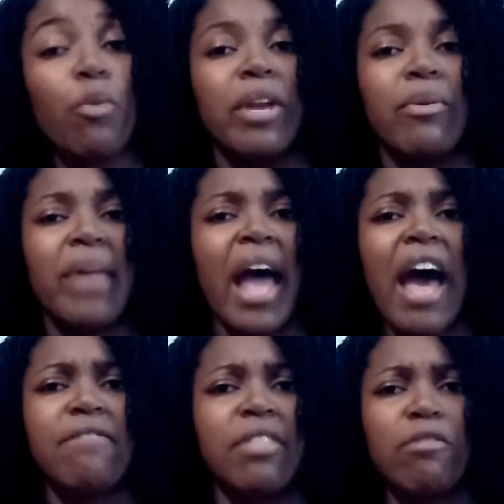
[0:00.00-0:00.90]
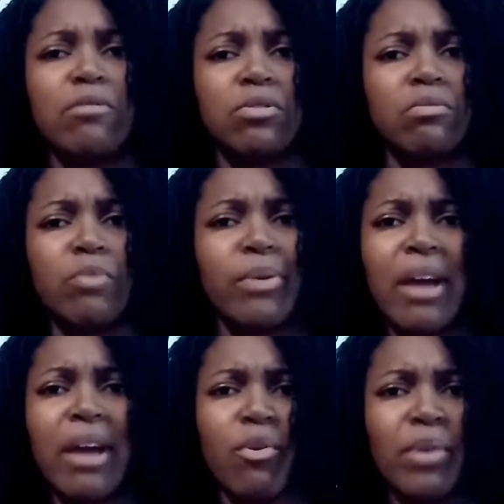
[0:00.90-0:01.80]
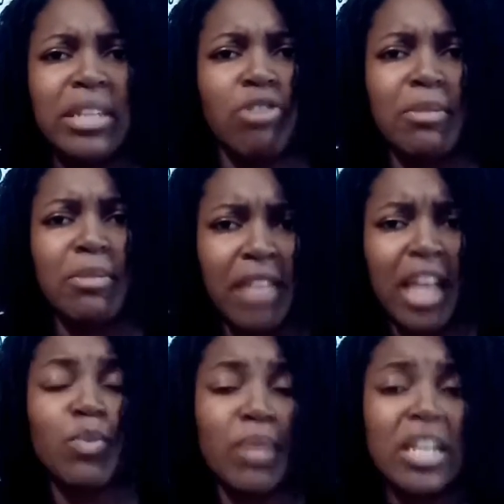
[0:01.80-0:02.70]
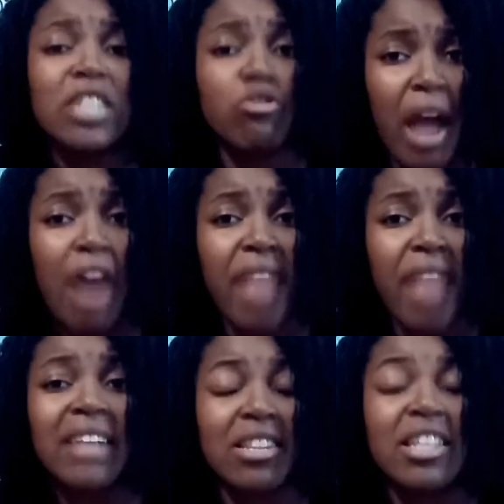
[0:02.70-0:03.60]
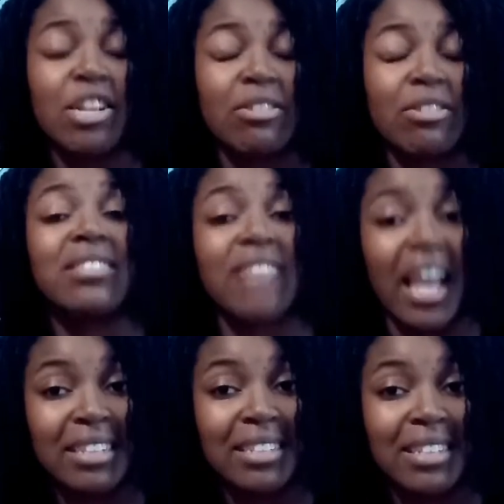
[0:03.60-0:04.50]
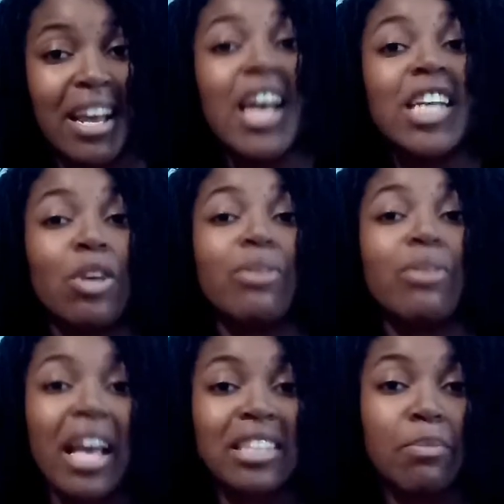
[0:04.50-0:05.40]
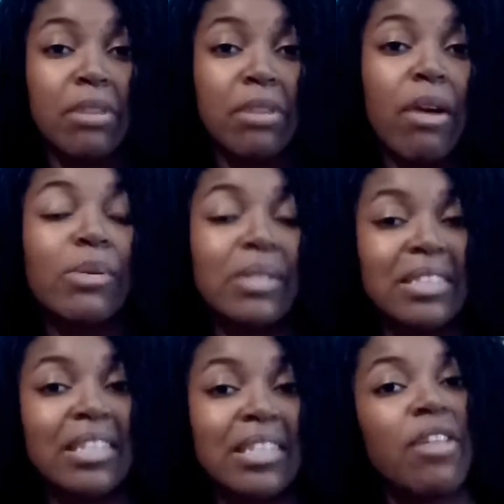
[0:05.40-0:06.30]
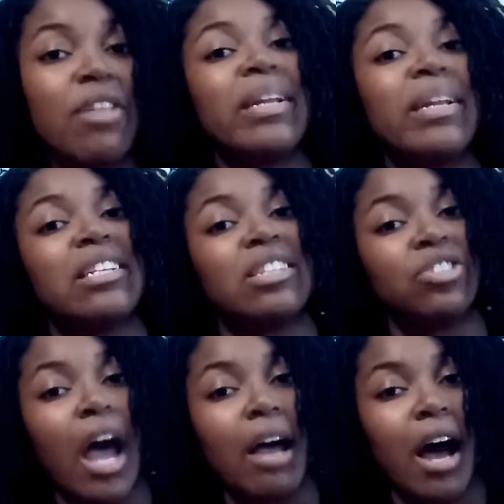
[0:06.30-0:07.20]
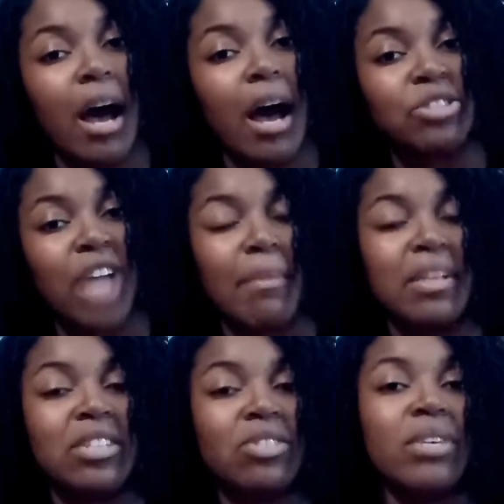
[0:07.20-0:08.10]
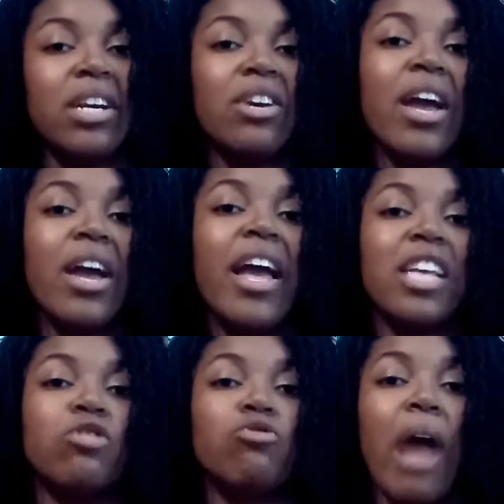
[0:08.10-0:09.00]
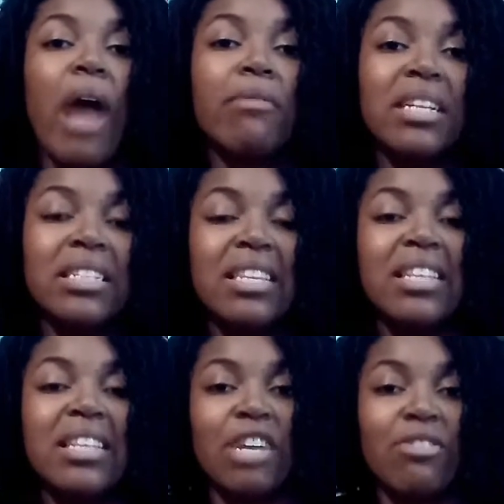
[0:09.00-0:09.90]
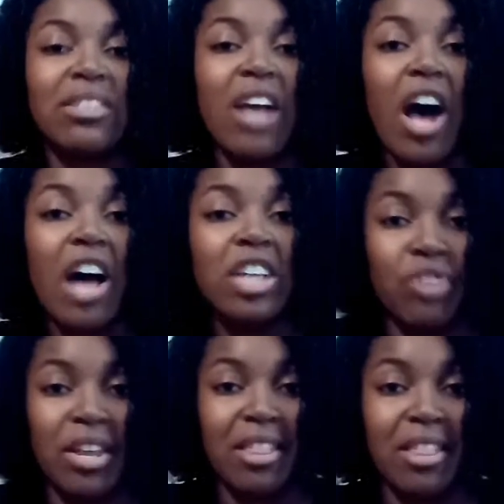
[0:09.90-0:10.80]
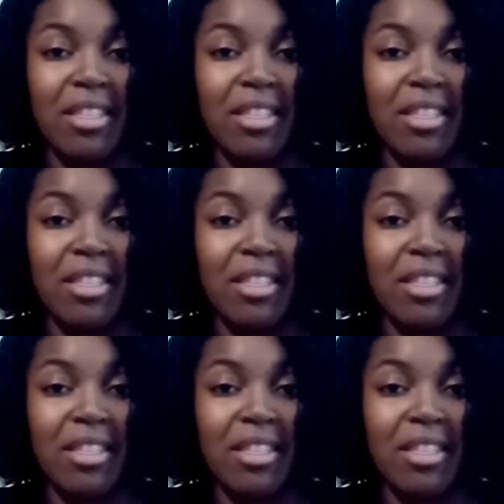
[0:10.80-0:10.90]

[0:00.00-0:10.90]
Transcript: We don't have coins to represent that, so we need to round that to the nearest cent. So yes, a prerequisite skill that we need to chime into here is rounding to the nearest hundredth.